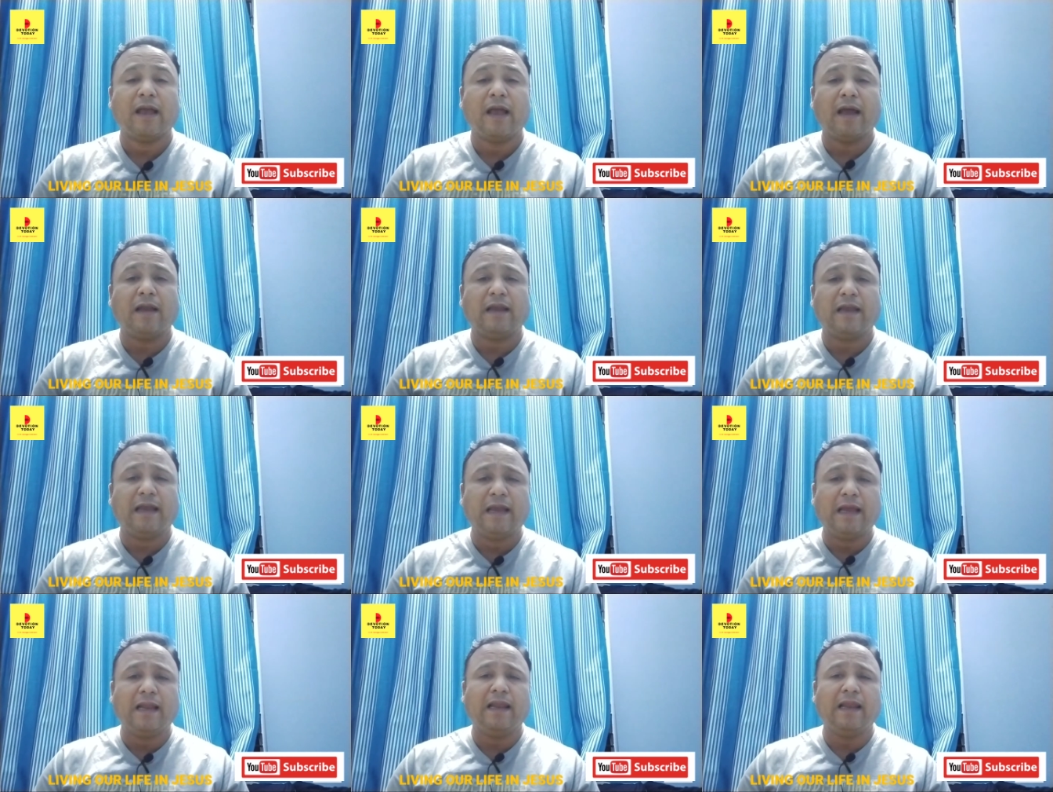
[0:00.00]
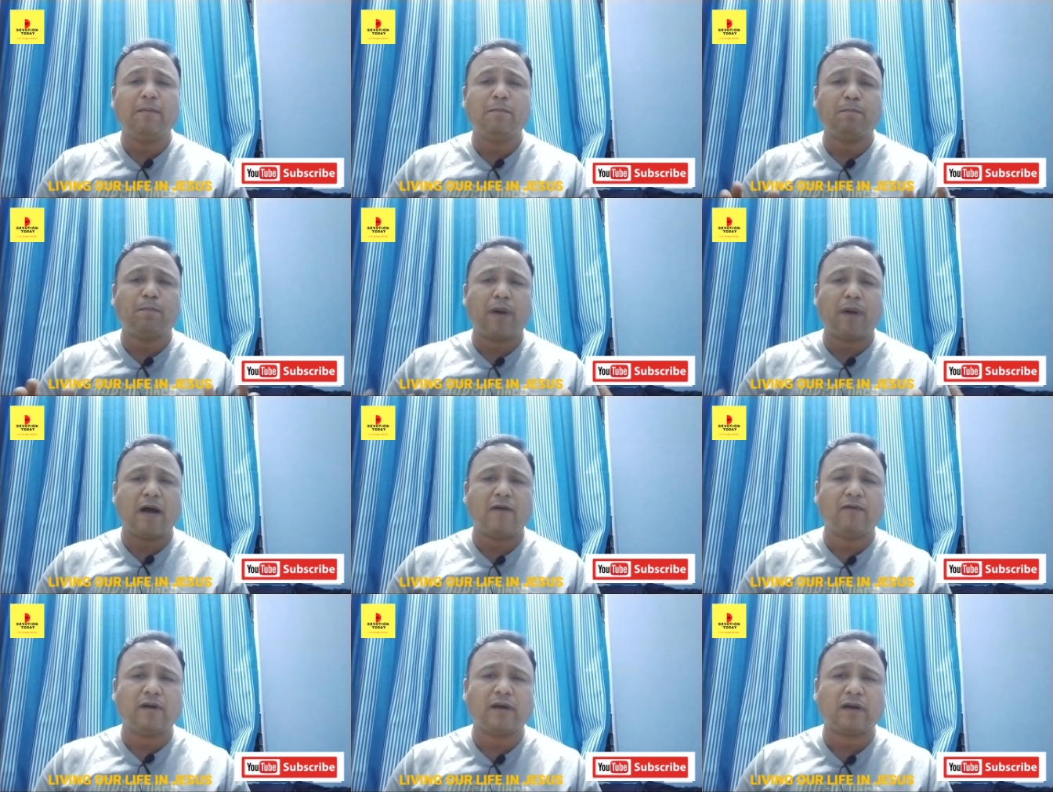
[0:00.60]
and healing
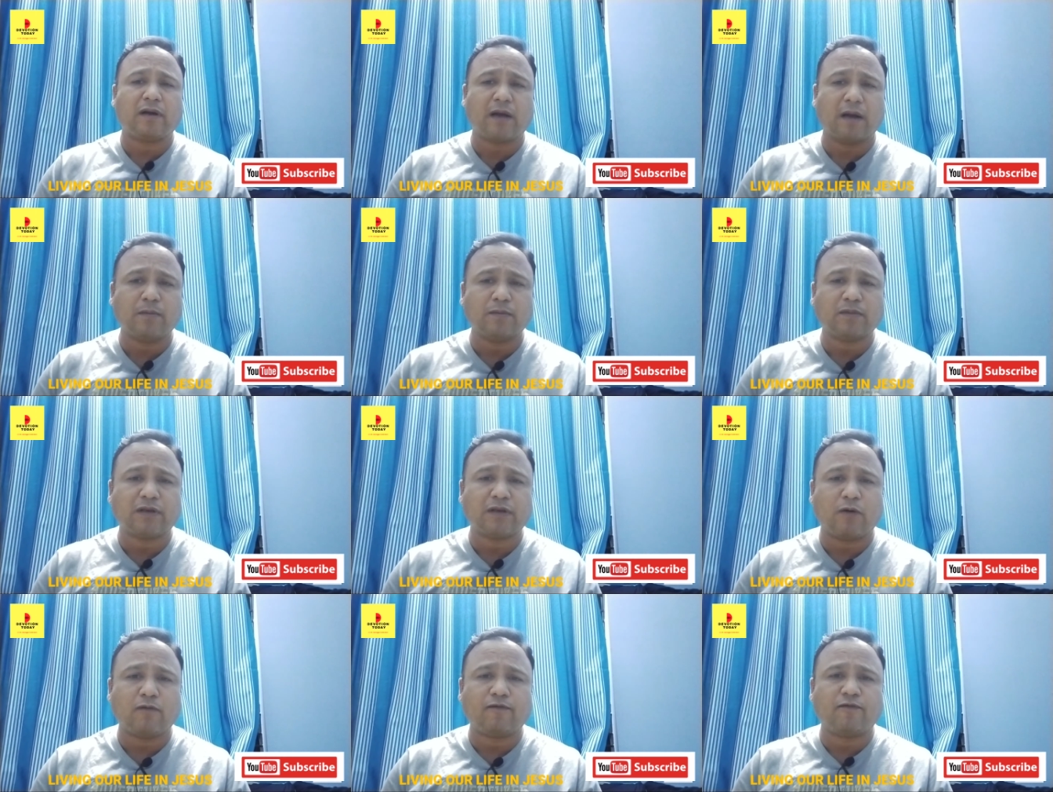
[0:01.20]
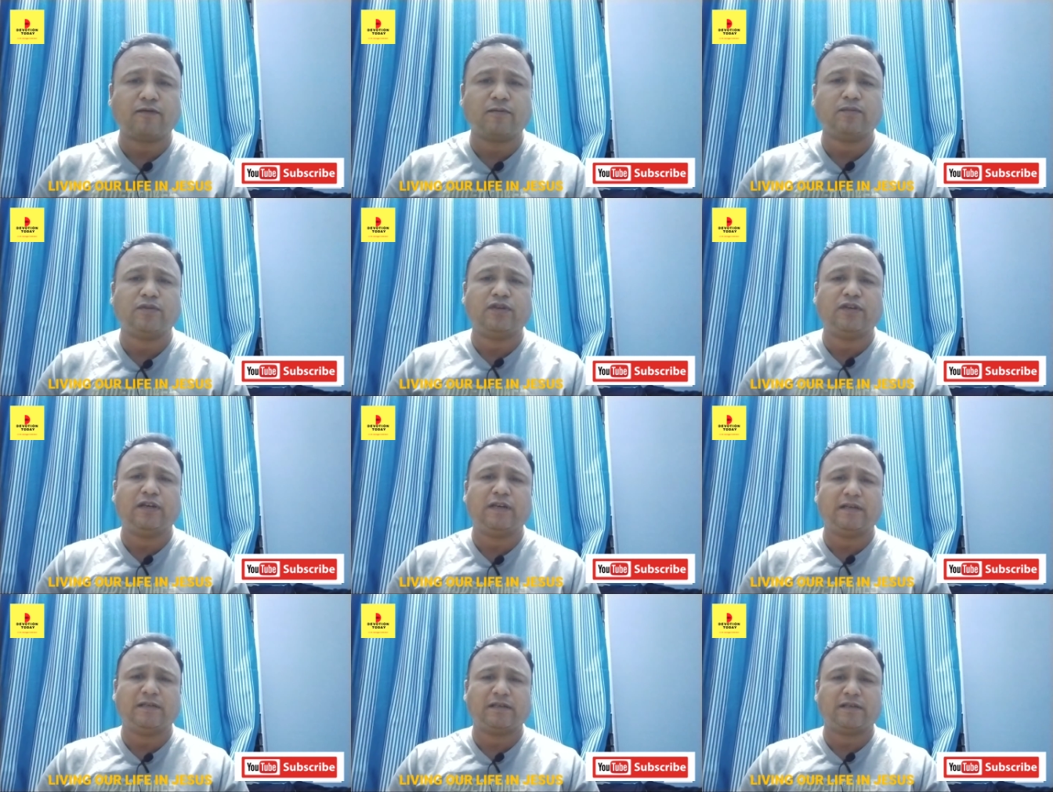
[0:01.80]
power comes out from
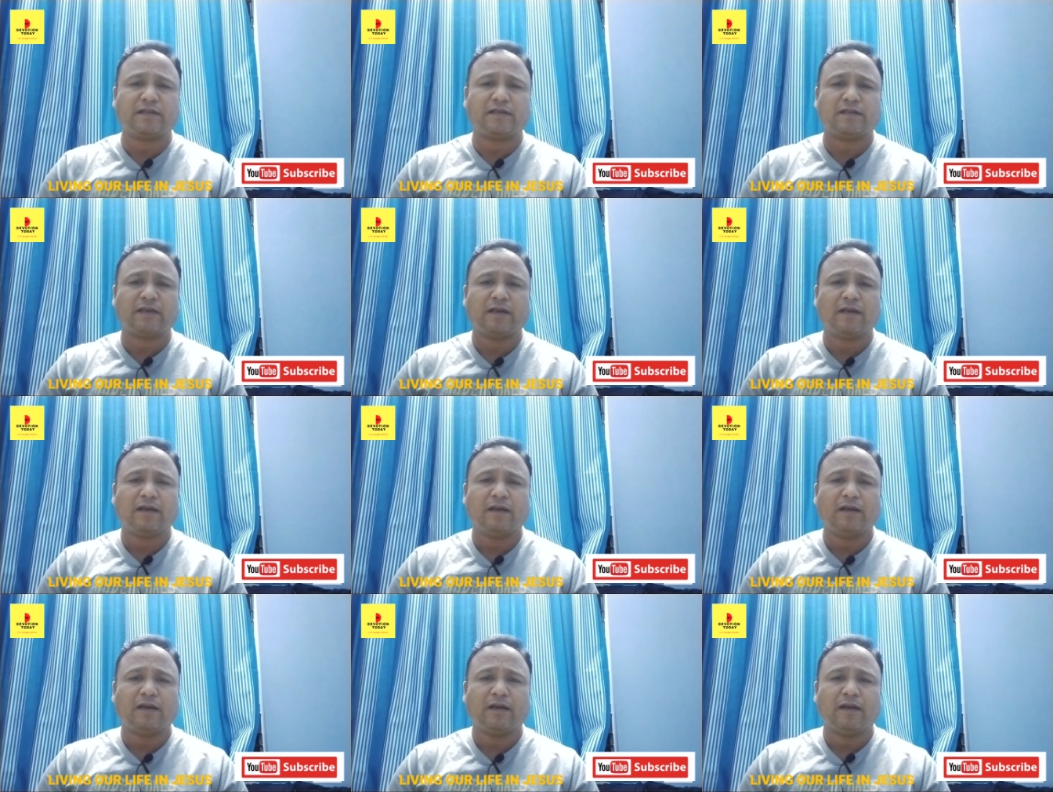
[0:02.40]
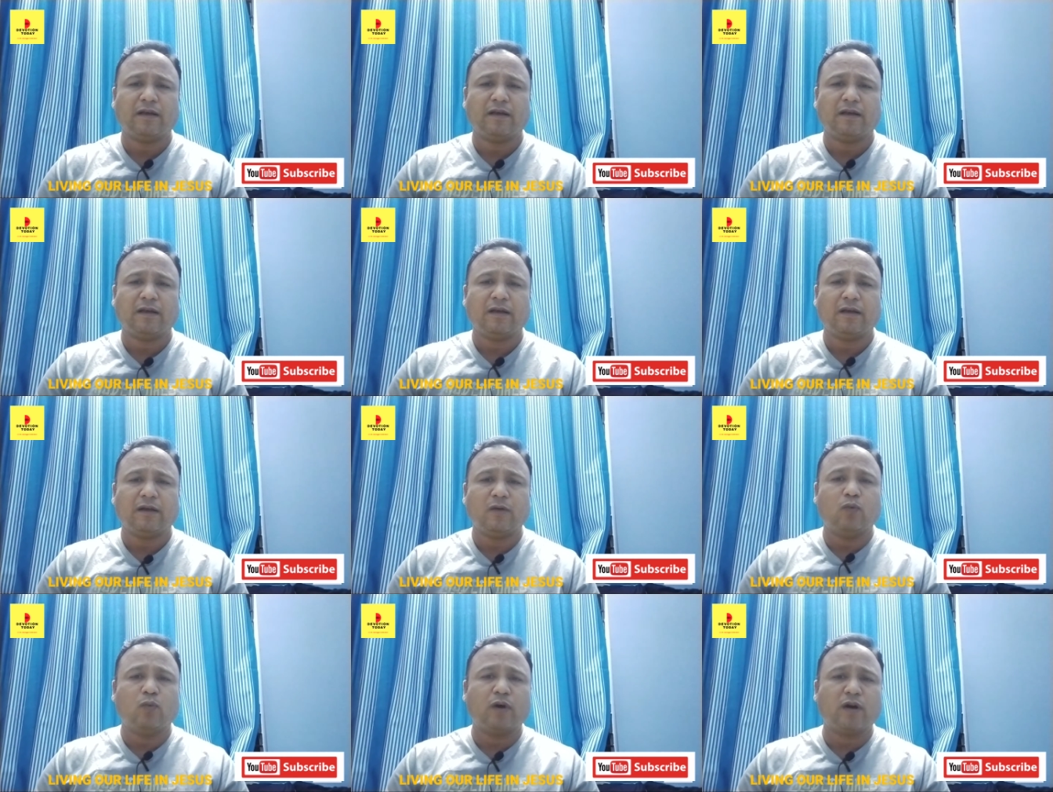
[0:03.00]
Jesus.
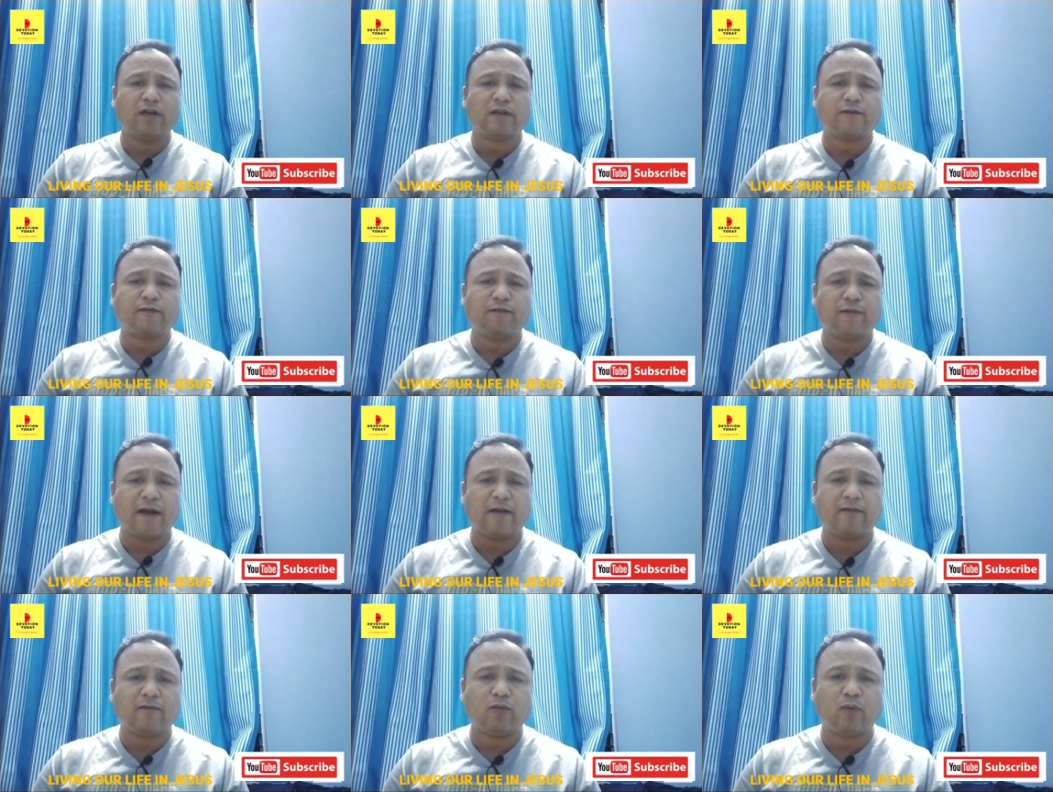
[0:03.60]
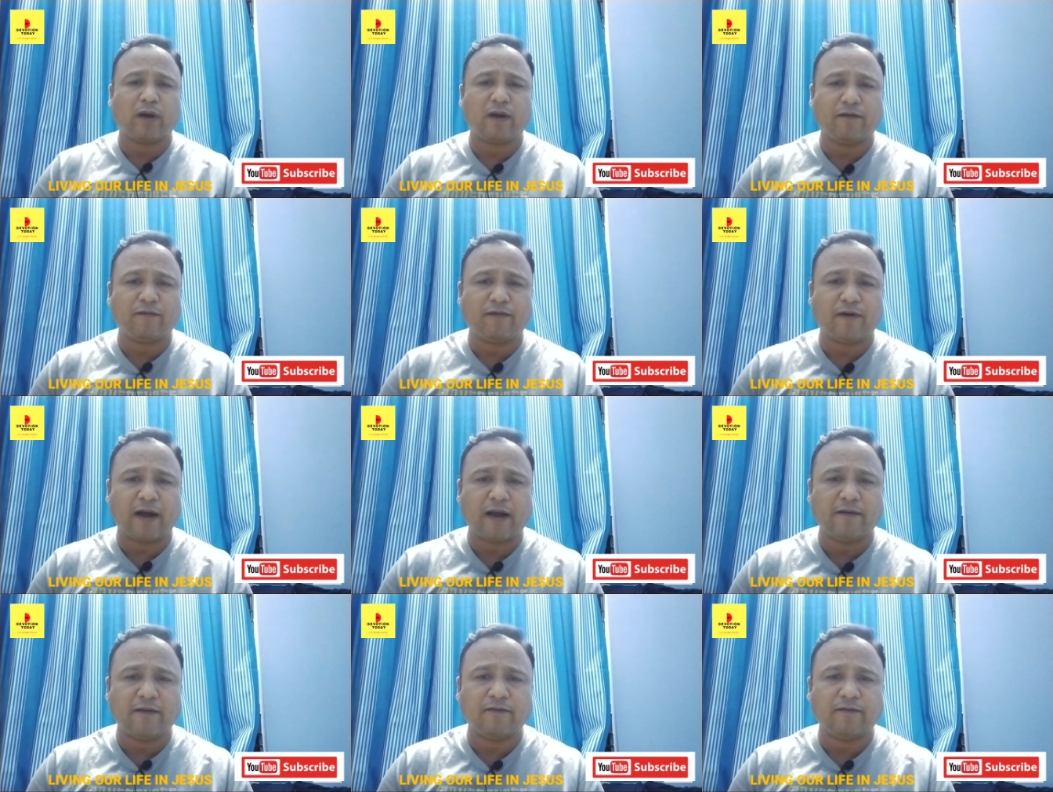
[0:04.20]
In verse
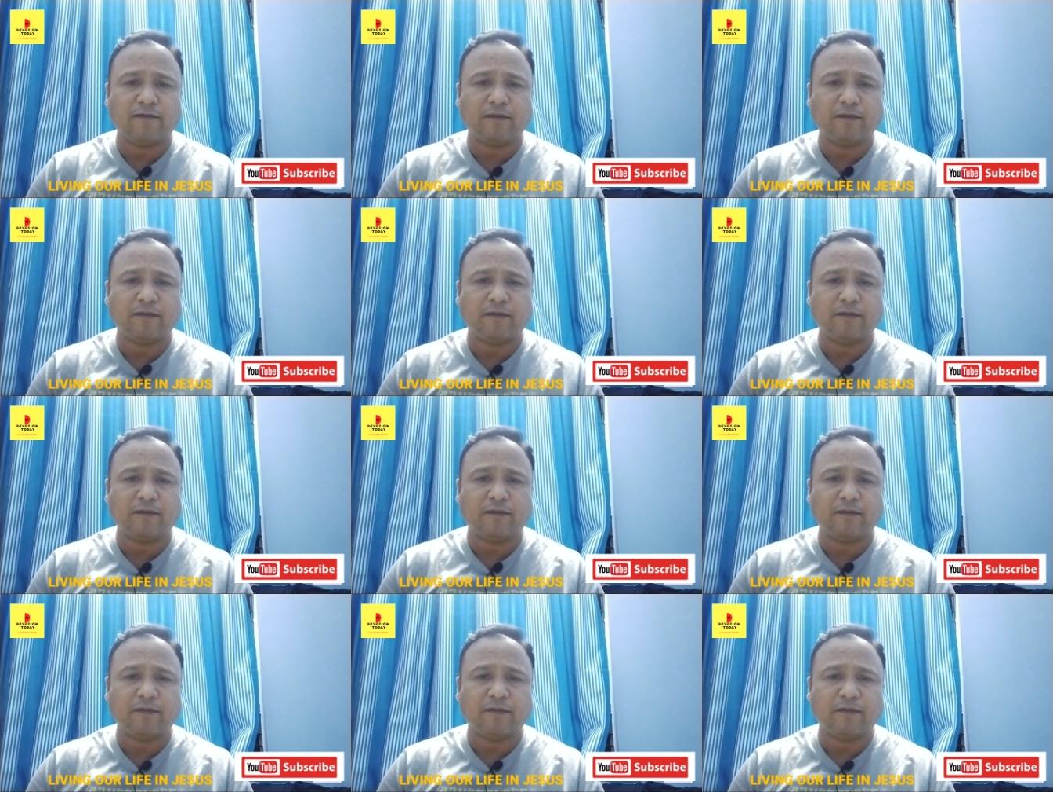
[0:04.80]
525.